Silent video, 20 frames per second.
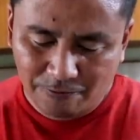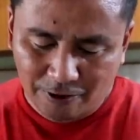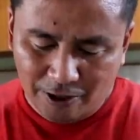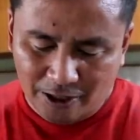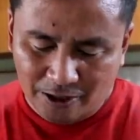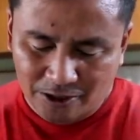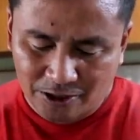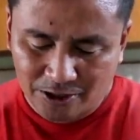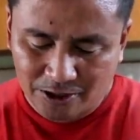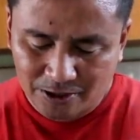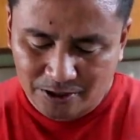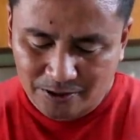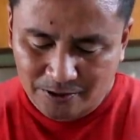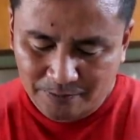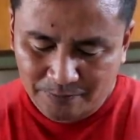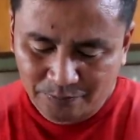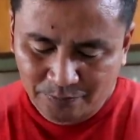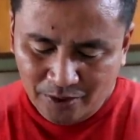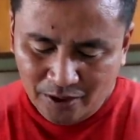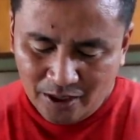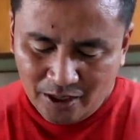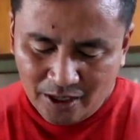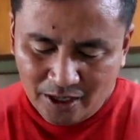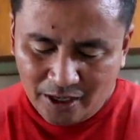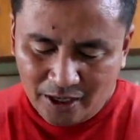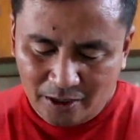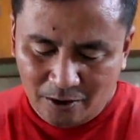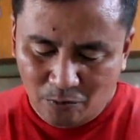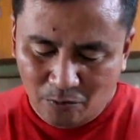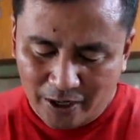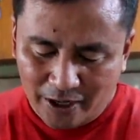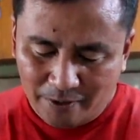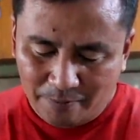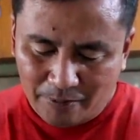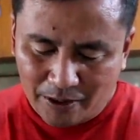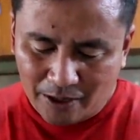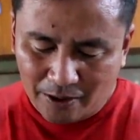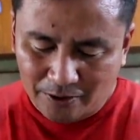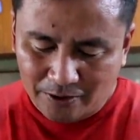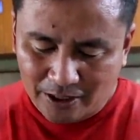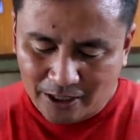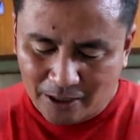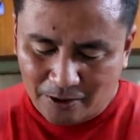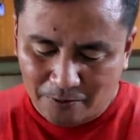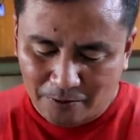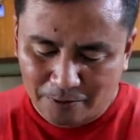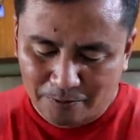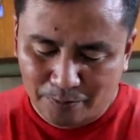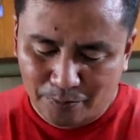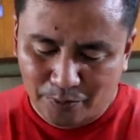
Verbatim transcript: fish. And what about our